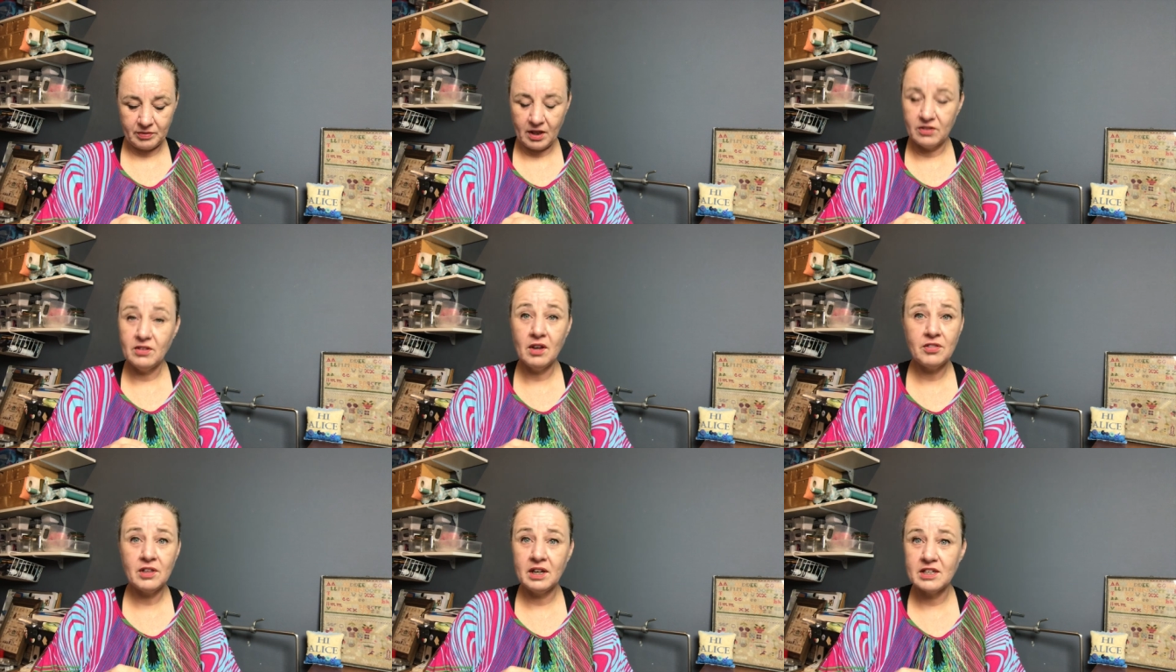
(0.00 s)

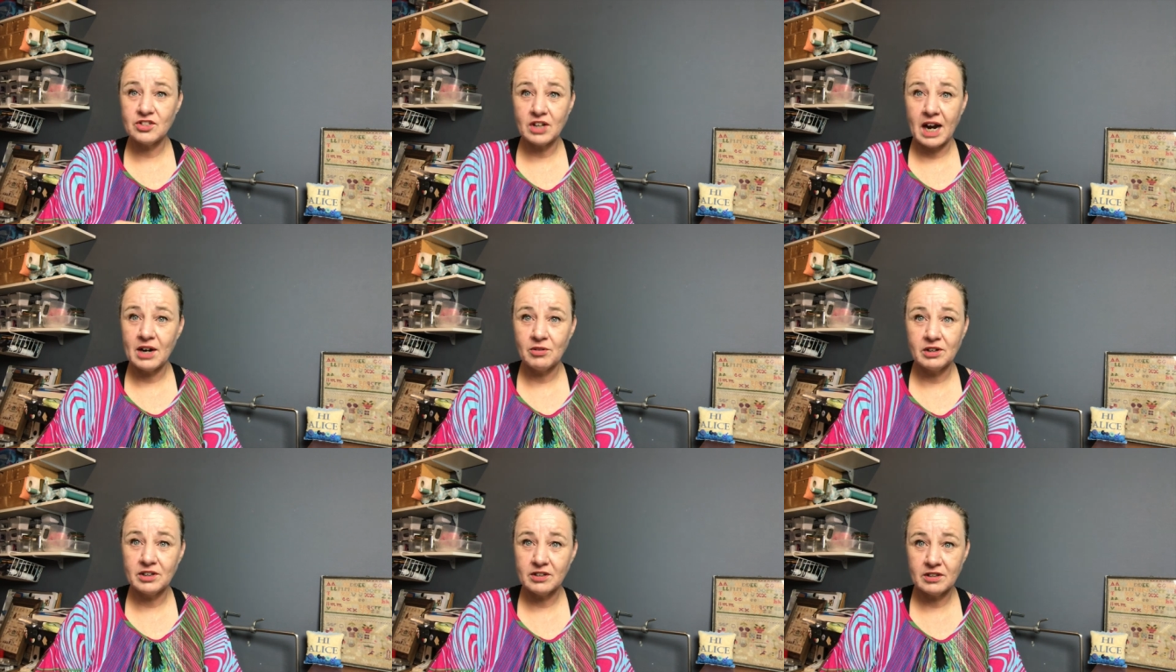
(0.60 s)
Nothing is
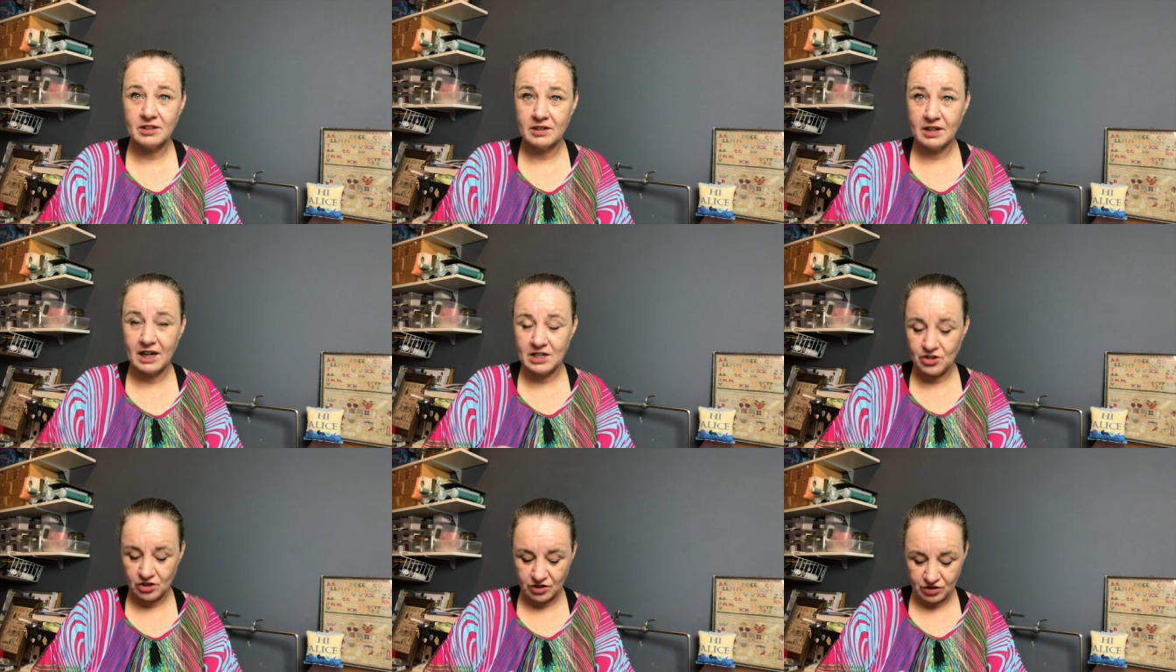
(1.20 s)
ironed. I
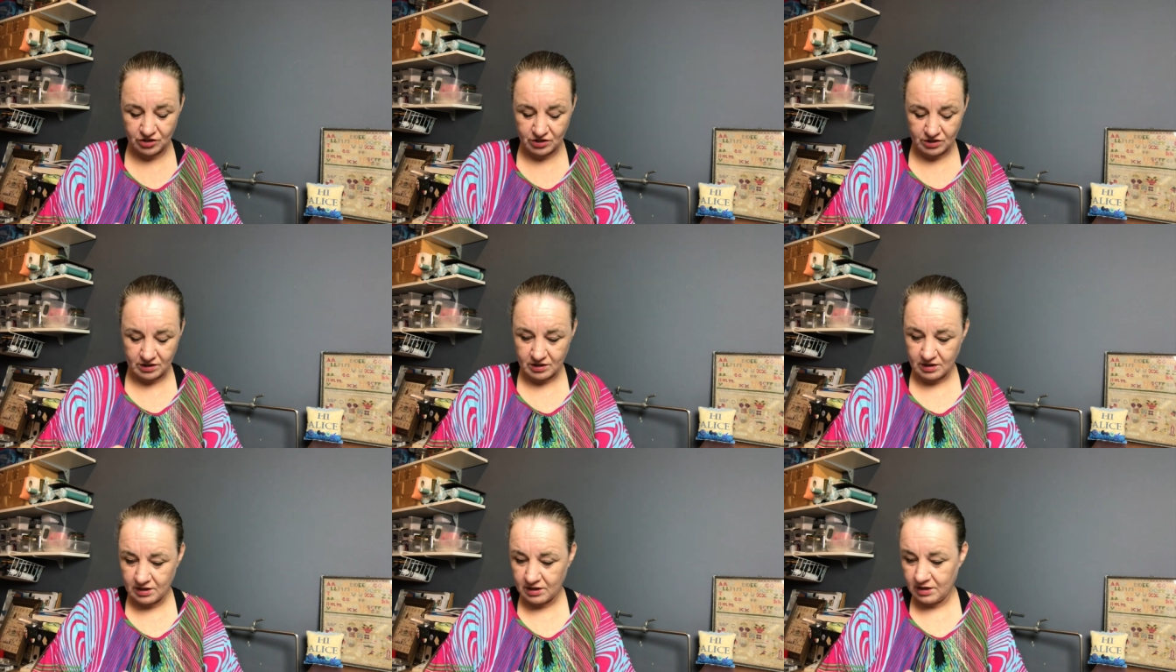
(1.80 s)
just
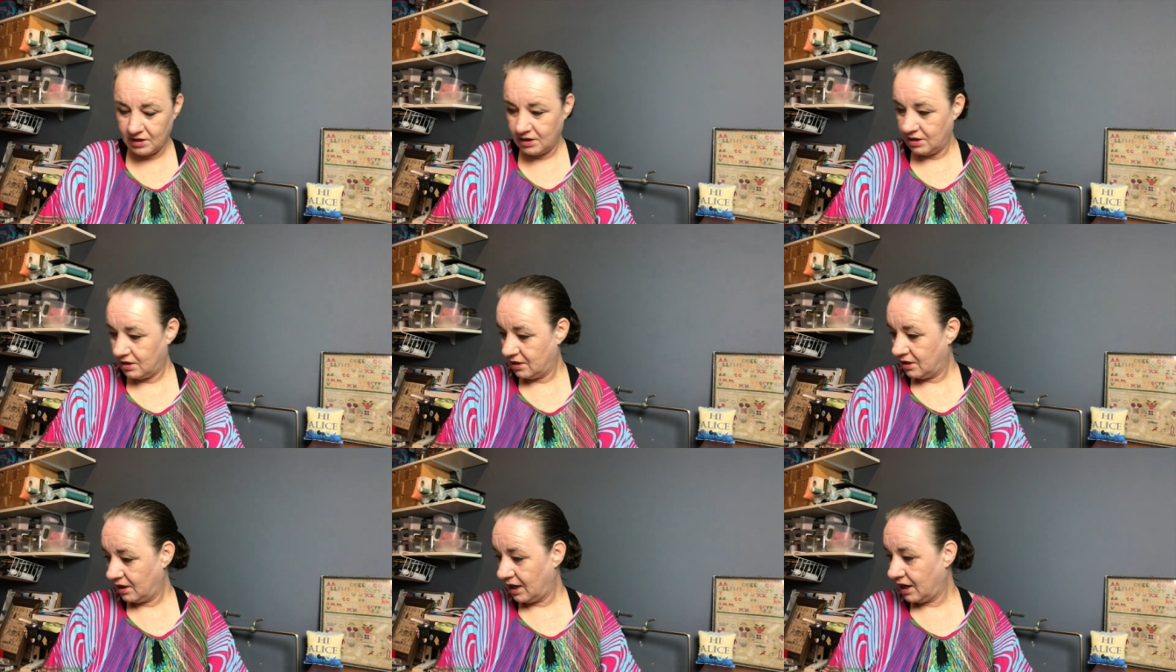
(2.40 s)

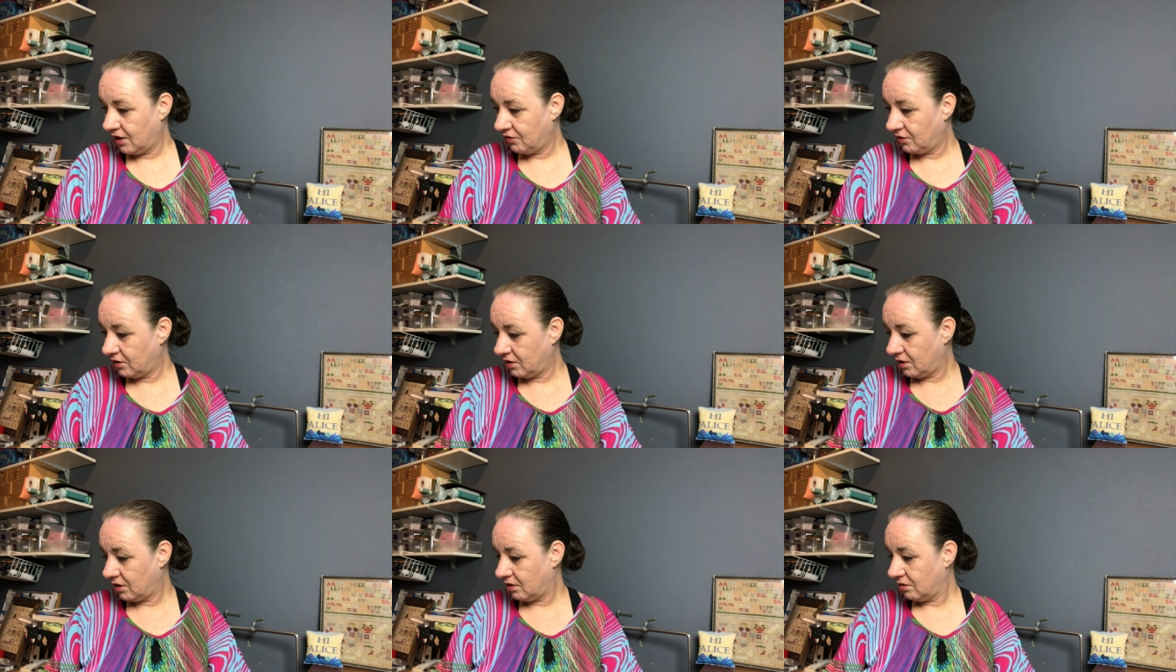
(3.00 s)
have
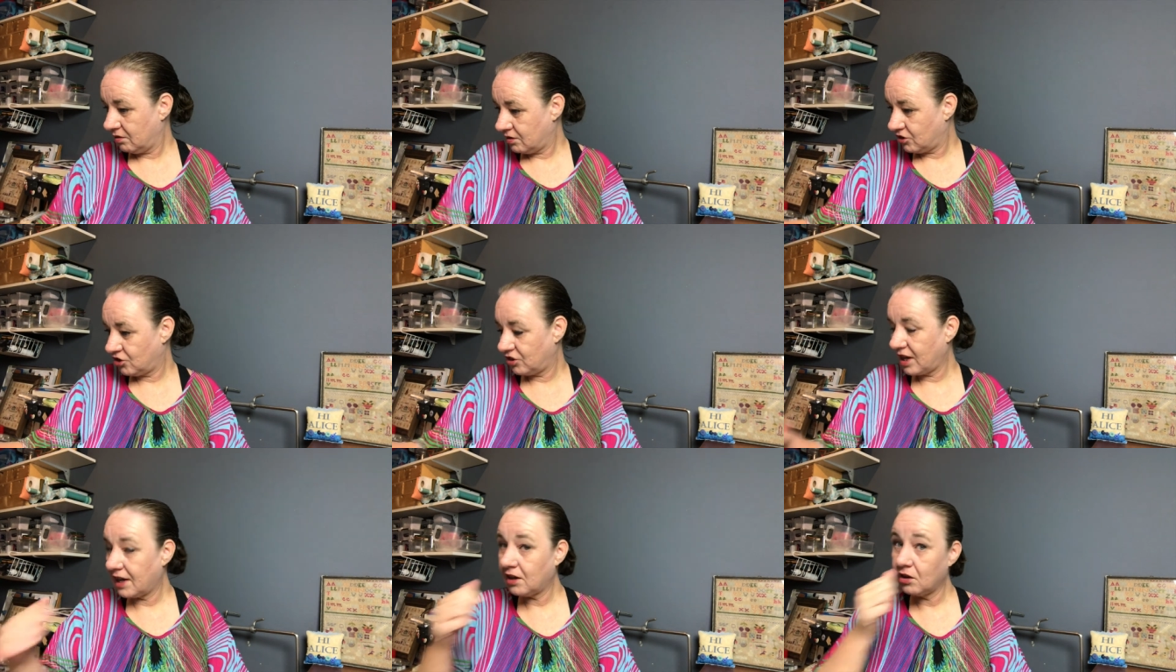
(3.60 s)
a
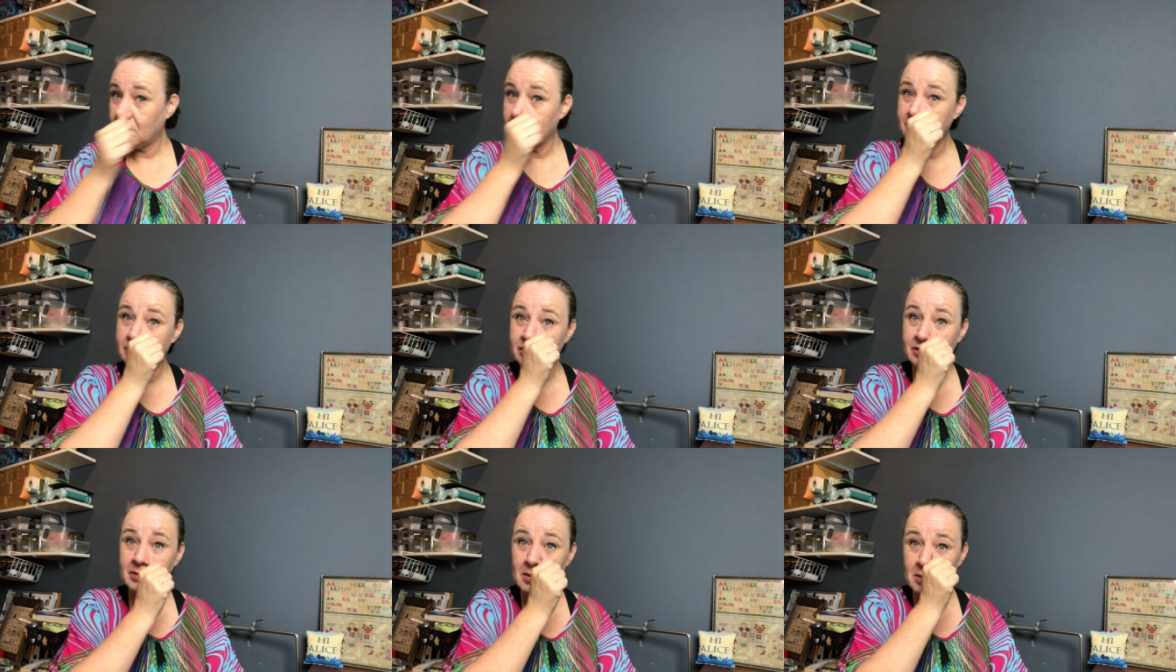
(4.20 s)
stack of
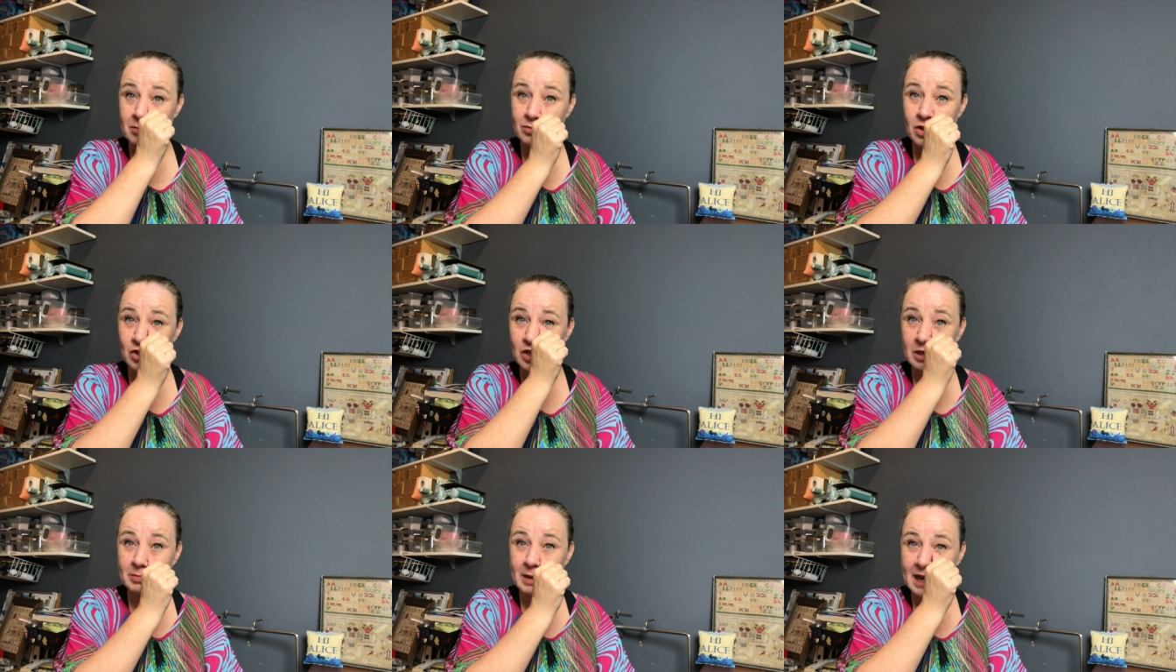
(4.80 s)

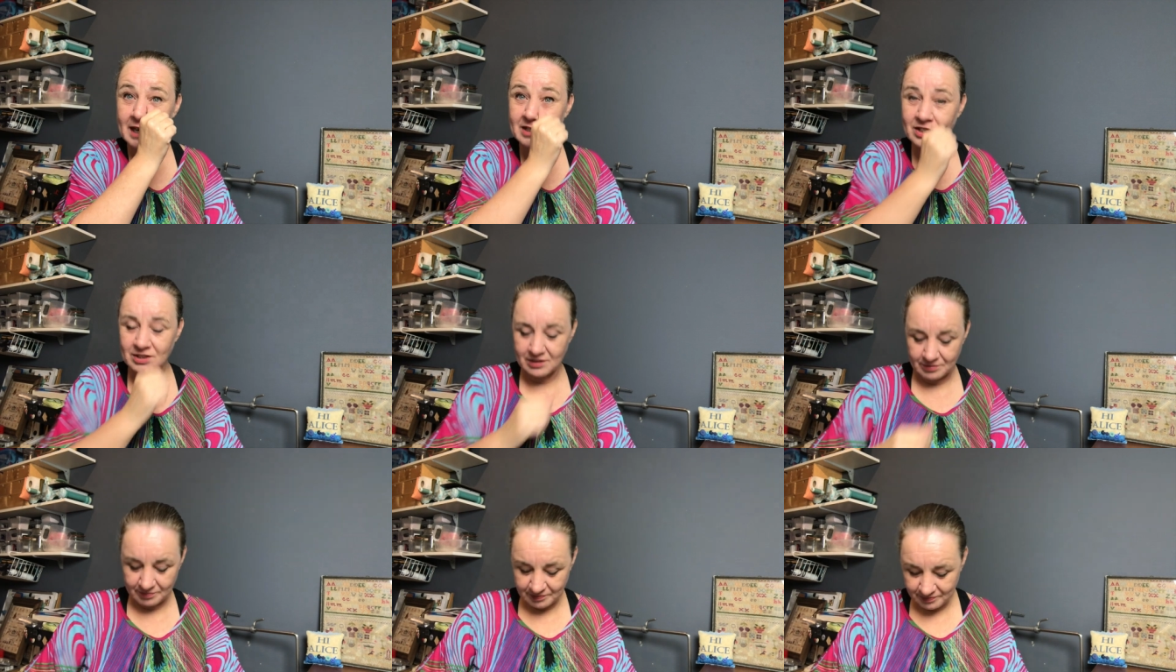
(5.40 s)
project bags
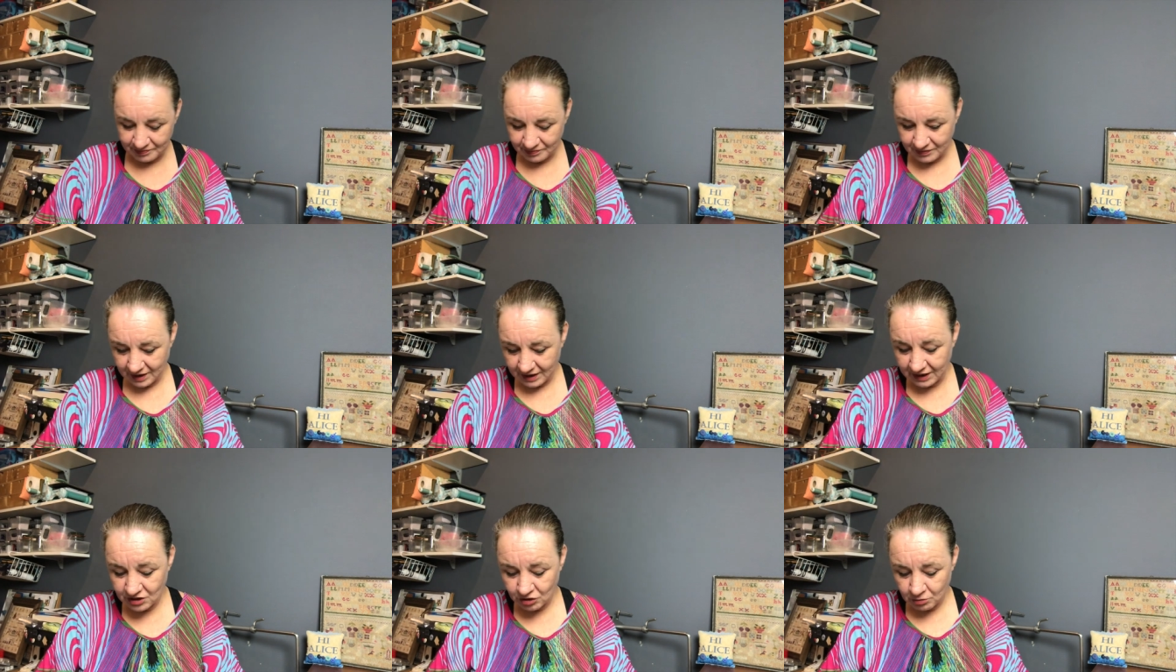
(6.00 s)

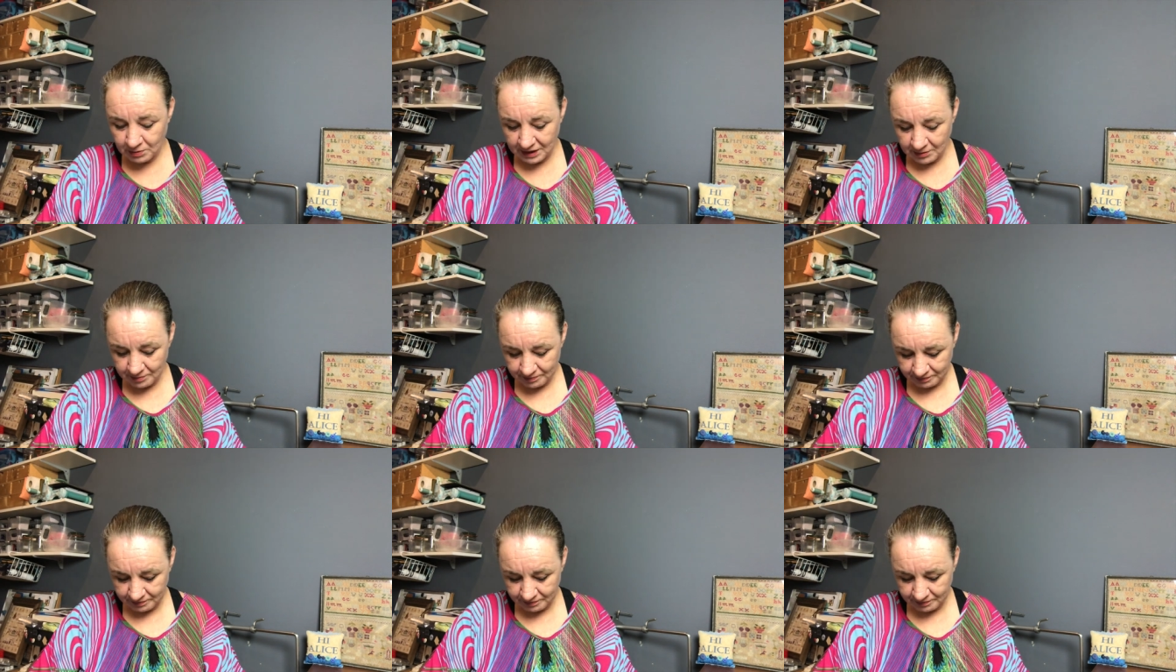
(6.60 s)
next to me.